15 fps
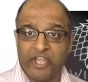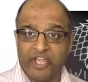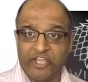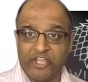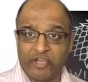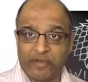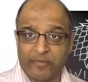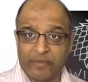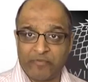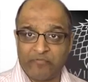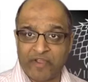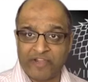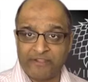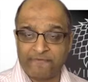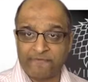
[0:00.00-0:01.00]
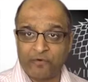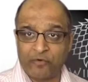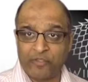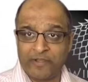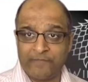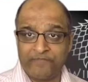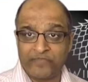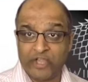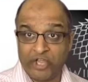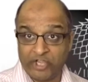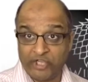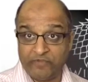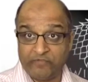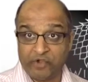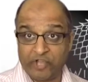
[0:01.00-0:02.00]
you've got to be ready for them,
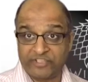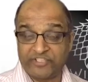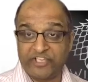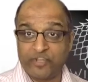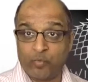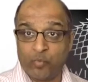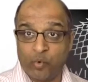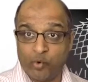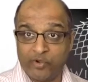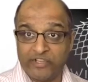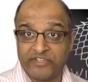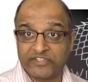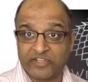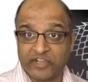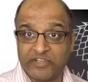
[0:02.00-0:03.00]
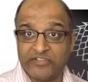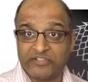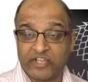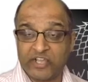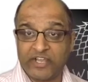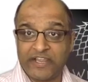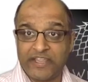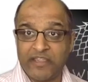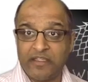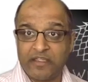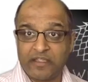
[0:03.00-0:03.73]
you've got to see the warning signs early.